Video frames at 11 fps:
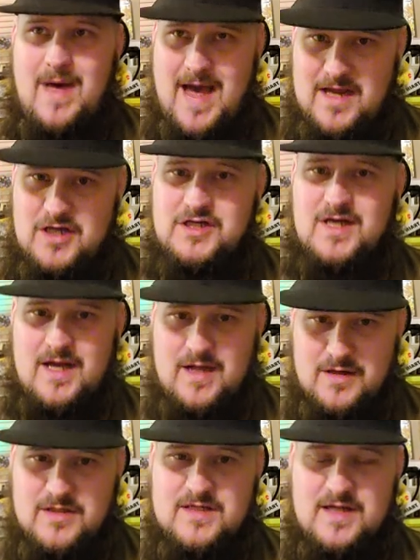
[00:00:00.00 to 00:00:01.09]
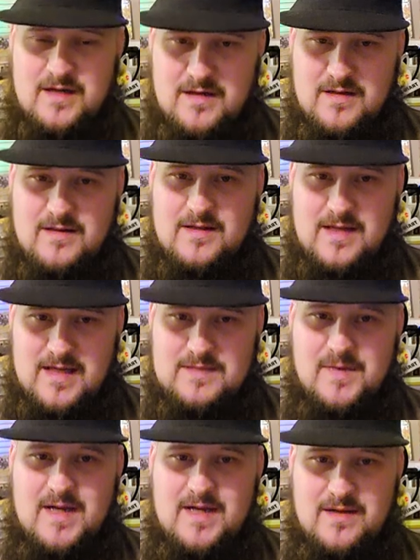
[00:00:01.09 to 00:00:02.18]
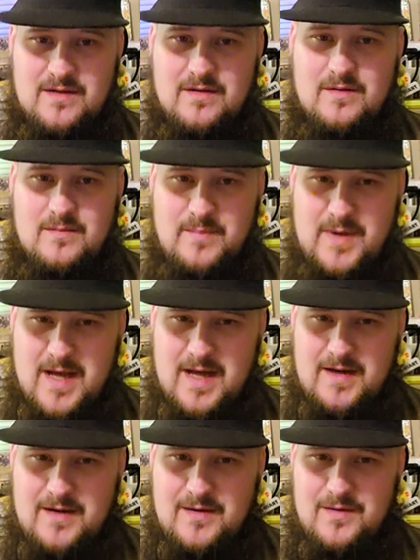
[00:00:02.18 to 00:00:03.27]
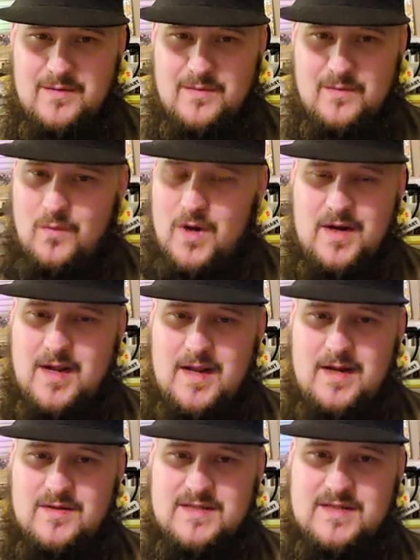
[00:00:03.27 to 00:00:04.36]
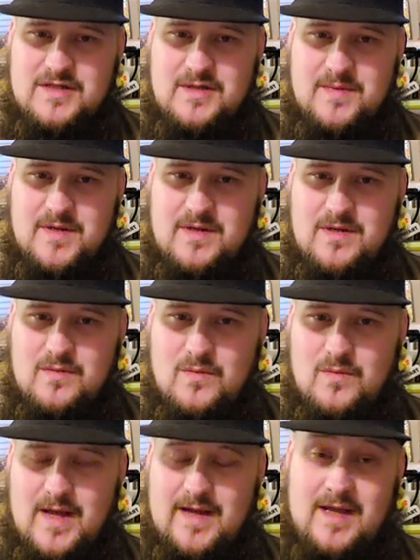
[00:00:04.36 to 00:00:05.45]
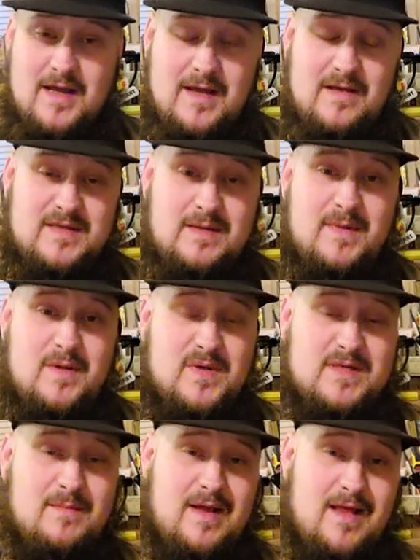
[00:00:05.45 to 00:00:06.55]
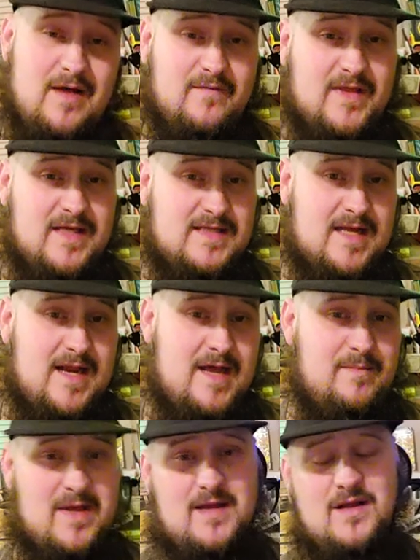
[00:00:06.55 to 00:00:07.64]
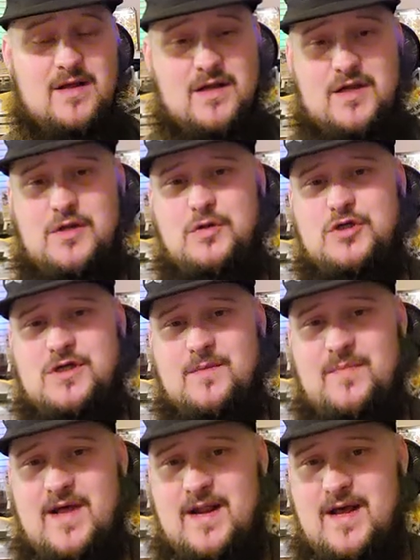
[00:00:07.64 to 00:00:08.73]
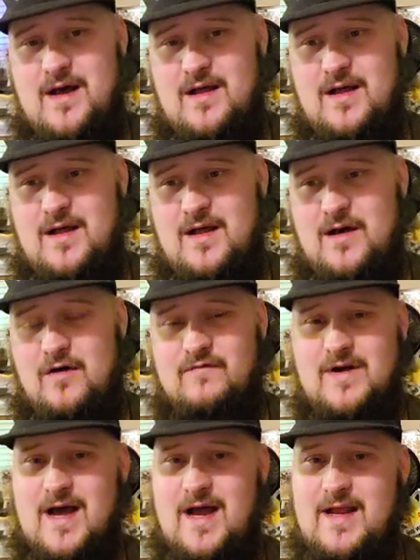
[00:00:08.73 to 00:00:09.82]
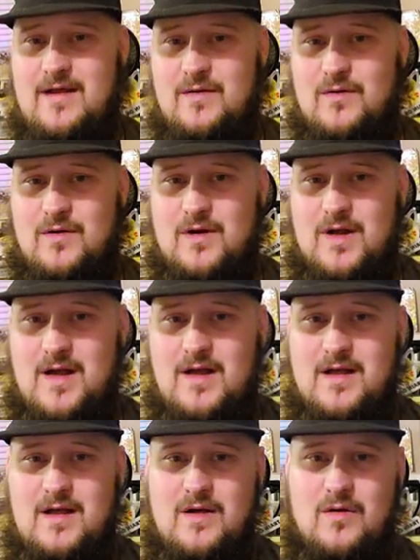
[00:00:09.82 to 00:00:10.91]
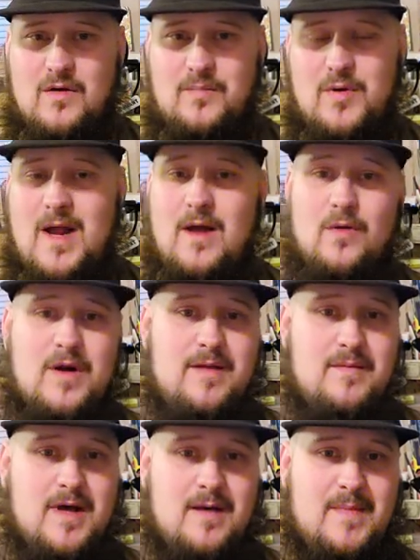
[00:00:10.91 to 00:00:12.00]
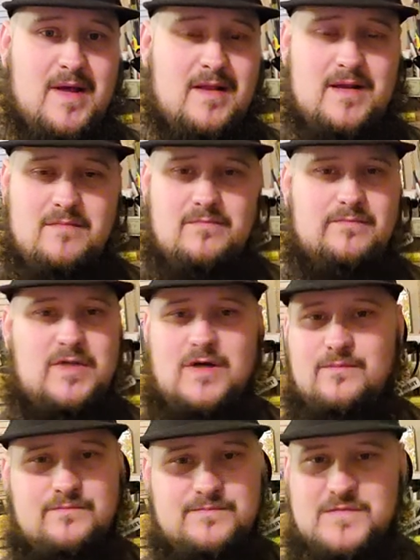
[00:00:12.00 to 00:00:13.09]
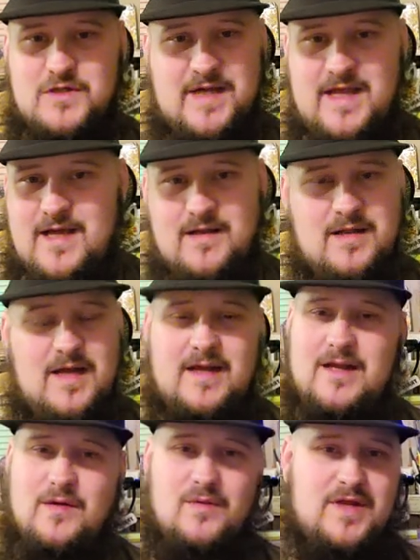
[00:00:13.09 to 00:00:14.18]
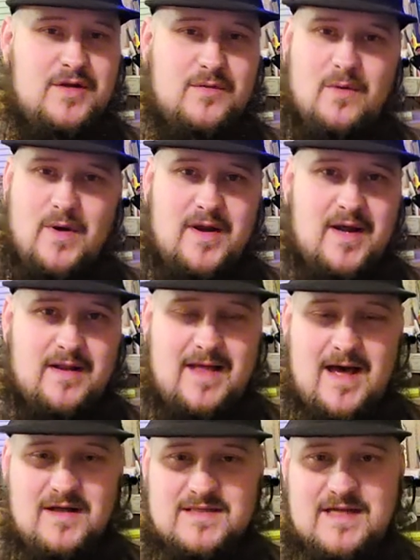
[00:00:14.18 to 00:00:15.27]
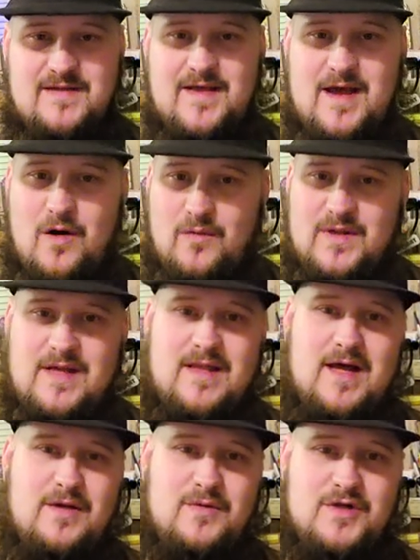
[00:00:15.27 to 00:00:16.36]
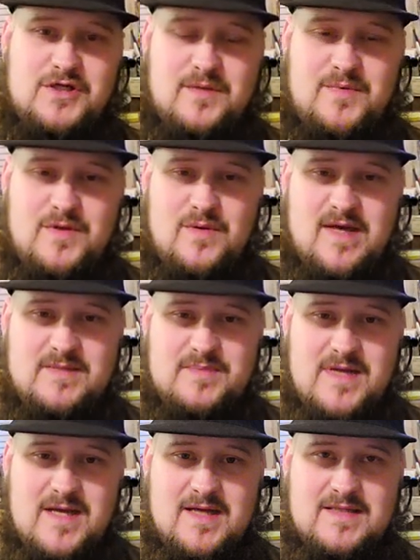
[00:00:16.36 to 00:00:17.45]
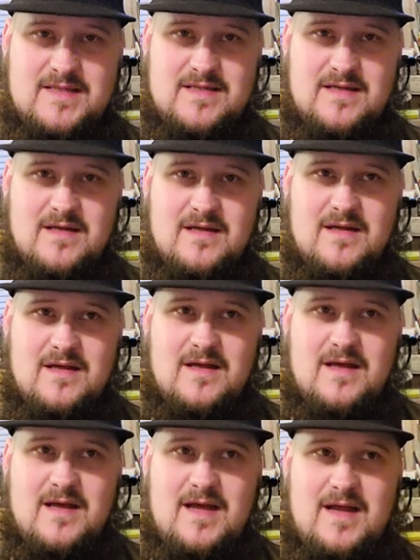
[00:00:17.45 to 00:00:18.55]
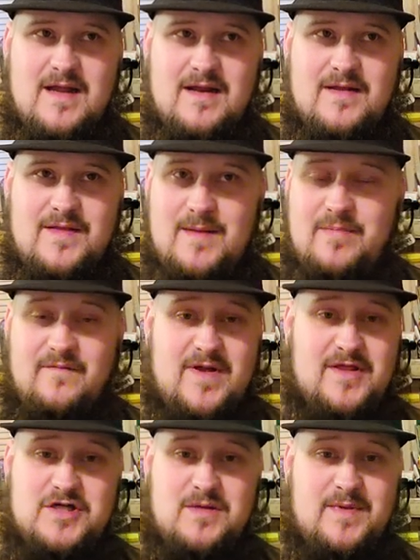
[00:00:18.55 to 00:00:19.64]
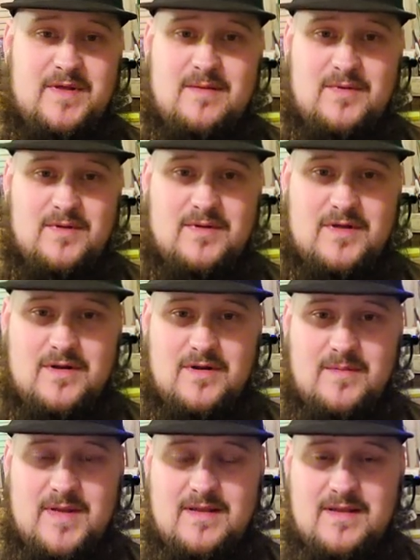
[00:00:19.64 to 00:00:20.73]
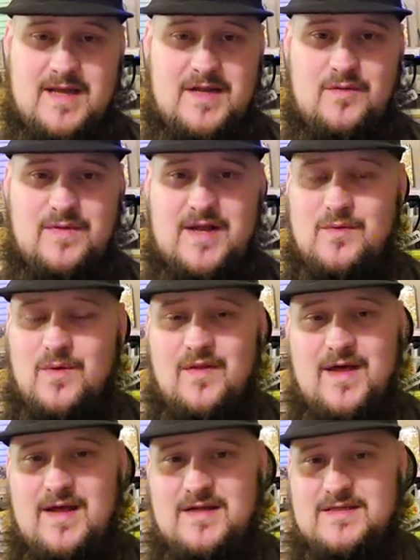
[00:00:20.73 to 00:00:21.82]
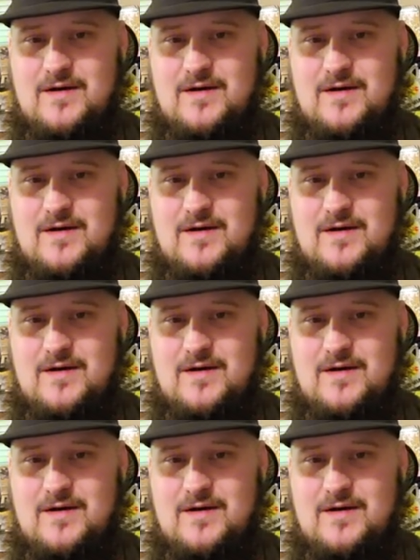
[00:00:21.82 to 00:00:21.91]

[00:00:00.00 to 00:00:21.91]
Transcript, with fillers: Packaging, I understand. That's my deal. But Whatnot handles all the shipping. Like if somebody was on my live and they said, hey man, can you ship that out, uh, overnight it or, uh, or priority uh, mail it? No, no, I can't. I can only do what Whatnot allows and they only allow you to ship USPS and they provide the shipping label. You know what I mean? They do, they do all that.